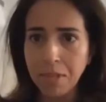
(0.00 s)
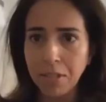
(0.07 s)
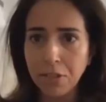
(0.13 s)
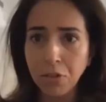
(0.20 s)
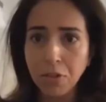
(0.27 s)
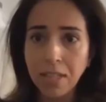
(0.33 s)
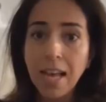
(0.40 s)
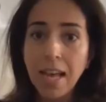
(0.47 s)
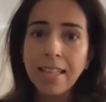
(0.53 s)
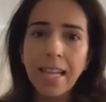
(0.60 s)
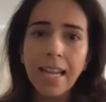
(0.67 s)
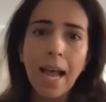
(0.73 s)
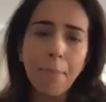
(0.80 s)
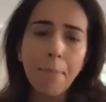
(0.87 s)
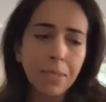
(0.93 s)
So
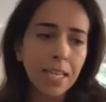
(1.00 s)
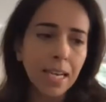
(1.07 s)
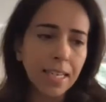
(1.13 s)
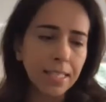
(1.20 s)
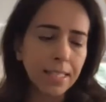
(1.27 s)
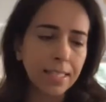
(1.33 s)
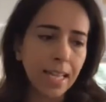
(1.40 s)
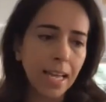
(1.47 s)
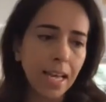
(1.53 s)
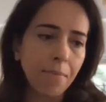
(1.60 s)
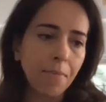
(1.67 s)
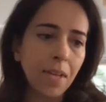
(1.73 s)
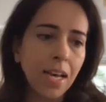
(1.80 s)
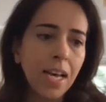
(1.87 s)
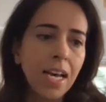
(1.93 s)
that appetite is there.
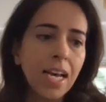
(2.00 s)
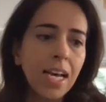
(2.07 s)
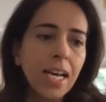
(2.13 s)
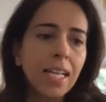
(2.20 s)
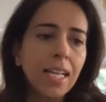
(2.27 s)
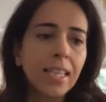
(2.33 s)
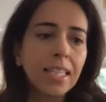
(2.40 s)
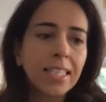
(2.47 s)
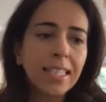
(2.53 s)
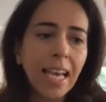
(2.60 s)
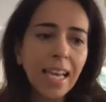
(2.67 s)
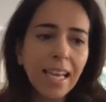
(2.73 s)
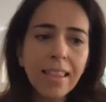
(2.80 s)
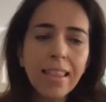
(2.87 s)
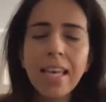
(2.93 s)
The
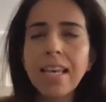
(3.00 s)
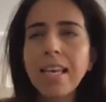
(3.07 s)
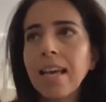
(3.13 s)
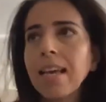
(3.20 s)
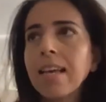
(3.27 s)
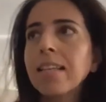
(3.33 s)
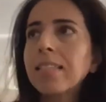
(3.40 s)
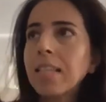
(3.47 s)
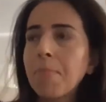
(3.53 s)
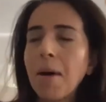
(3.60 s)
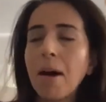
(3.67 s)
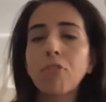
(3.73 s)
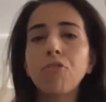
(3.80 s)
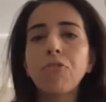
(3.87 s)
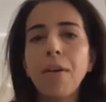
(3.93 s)
second thing is
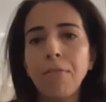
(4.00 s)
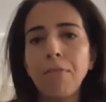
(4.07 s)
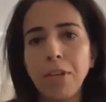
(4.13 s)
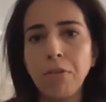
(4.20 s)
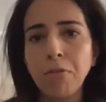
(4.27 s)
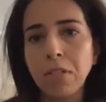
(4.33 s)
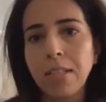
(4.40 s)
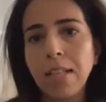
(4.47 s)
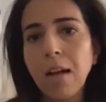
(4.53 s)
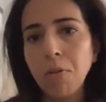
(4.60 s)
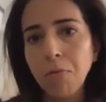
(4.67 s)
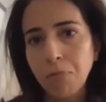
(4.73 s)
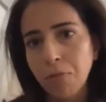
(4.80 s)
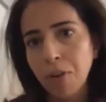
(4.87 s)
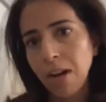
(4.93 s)
about revenues
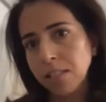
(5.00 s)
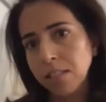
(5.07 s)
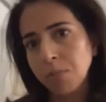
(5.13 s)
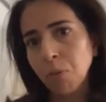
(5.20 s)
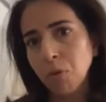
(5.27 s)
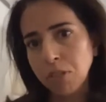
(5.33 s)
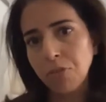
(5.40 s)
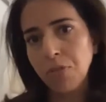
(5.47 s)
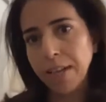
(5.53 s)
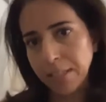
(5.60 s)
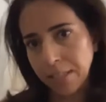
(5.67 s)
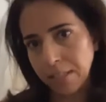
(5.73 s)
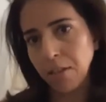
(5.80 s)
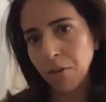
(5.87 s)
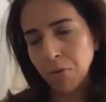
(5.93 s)
for us sports
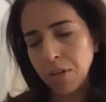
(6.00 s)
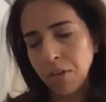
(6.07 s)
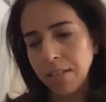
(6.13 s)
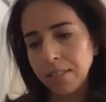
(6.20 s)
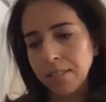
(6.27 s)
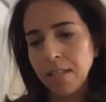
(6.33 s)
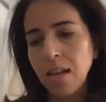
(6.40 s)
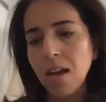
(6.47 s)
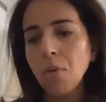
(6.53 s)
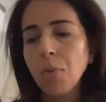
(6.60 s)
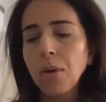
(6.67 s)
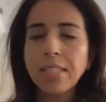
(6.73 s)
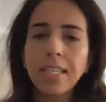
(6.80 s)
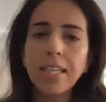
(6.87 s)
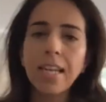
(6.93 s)
rights owners.
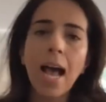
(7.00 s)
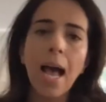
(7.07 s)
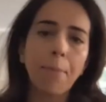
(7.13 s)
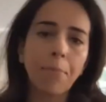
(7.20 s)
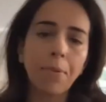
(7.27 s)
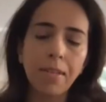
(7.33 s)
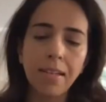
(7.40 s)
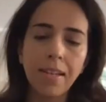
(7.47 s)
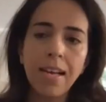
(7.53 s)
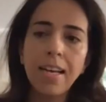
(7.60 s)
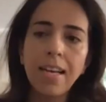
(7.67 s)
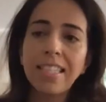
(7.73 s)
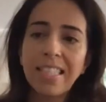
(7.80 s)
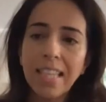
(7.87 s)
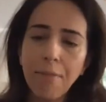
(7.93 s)
What's going to happen?
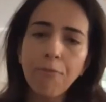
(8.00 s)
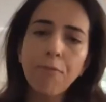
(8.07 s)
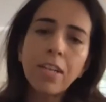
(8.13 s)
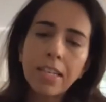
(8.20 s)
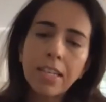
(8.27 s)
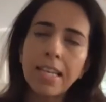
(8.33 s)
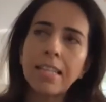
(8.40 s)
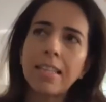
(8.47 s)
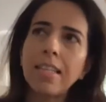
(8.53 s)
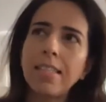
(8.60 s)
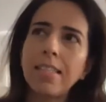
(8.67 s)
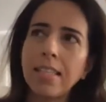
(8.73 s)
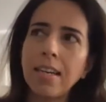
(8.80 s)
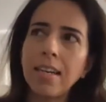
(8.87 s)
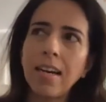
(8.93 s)
Definitely
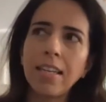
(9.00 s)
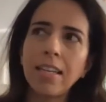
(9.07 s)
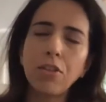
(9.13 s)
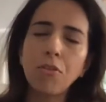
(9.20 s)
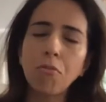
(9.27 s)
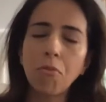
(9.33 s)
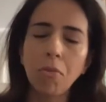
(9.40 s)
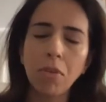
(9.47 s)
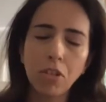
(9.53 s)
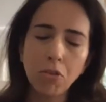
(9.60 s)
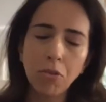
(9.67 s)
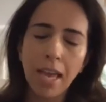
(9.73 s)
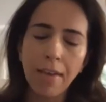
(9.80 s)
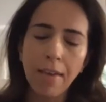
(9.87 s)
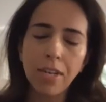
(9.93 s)
this year, and you
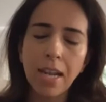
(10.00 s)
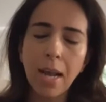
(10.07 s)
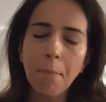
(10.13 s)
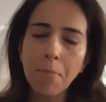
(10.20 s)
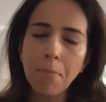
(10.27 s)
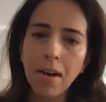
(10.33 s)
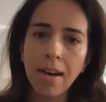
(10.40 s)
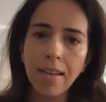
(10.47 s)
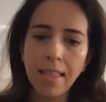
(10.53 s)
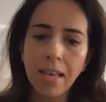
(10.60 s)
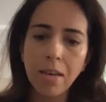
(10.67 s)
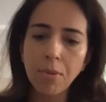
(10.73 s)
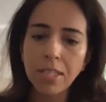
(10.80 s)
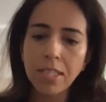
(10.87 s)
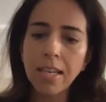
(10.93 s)
gave a number, I
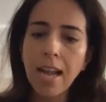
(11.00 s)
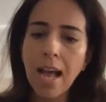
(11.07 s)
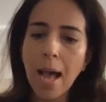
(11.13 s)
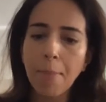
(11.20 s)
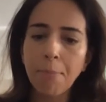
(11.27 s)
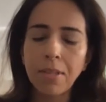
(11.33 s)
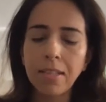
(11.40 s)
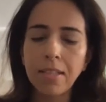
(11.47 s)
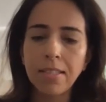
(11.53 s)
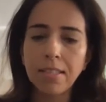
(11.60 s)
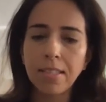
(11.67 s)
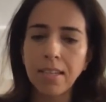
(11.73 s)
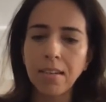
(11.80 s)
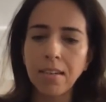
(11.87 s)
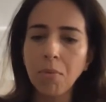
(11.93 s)
think what's going to happen this
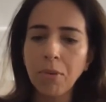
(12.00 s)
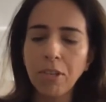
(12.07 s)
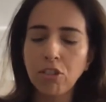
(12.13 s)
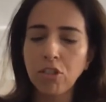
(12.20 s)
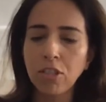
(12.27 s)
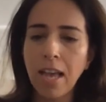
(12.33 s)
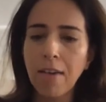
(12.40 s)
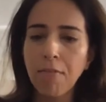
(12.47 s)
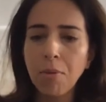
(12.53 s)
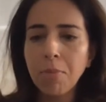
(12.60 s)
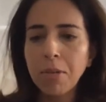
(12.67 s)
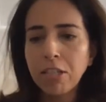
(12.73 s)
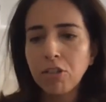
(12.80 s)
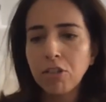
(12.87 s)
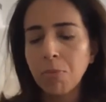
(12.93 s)
year, which
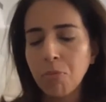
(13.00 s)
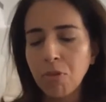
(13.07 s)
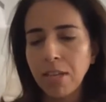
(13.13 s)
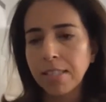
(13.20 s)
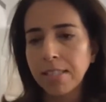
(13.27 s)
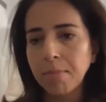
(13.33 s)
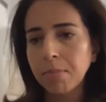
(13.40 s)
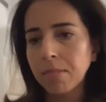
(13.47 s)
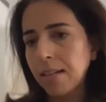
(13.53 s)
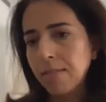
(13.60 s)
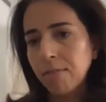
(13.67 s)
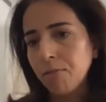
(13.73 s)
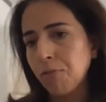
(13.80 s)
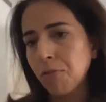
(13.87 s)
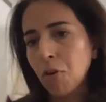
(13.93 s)
everybody should brace
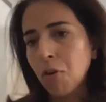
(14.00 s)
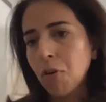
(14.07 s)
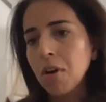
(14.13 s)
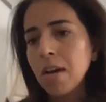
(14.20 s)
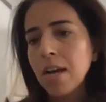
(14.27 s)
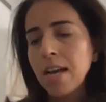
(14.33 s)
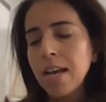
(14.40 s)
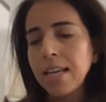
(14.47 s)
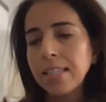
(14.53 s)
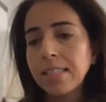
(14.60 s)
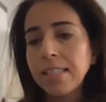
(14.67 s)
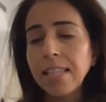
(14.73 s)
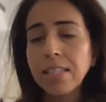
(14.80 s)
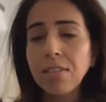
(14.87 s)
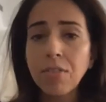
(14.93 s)
themselves for, is
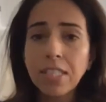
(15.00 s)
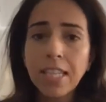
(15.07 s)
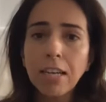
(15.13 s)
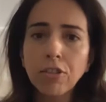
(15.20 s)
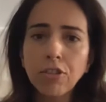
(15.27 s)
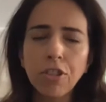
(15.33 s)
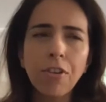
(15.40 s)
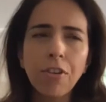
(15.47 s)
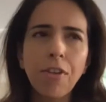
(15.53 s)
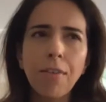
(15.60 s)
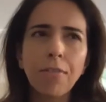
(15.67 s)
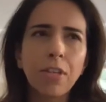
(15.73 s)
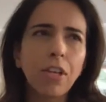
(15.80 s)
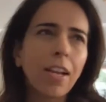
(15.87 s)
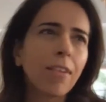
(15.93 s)
there's a reduction in
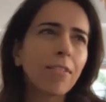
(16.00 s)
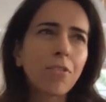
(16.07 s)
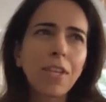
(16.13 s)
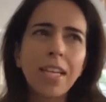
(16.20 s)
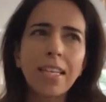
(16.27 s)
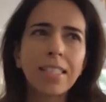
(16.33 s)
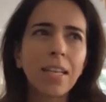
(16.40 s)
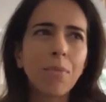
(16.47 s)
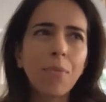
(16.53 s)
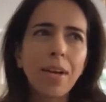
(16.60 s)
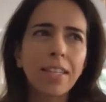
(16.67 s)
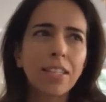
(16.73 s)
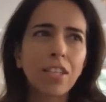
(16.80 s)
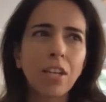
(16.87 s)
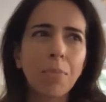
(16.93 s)
revenue. And I was reading somewhere
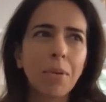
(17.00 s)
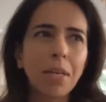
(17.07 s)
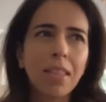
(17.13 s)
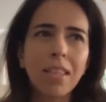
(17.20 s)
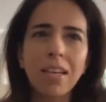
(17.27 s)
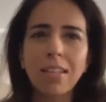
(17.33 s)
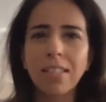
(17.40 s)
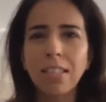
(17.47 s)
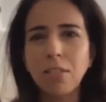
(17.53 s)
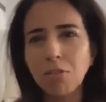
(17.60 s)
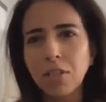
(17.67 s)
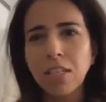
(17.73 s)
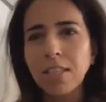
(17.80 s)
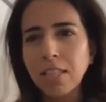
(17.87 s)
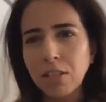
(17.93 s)
it's going to be 30 to
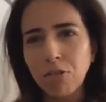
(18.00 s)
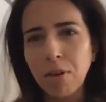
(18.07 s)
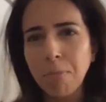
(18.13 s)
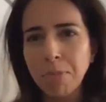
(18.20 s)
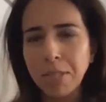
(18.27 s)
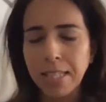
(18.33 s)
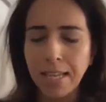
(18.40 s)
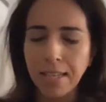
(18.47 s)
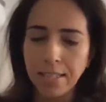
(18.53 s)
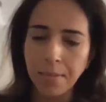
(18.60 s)
33%.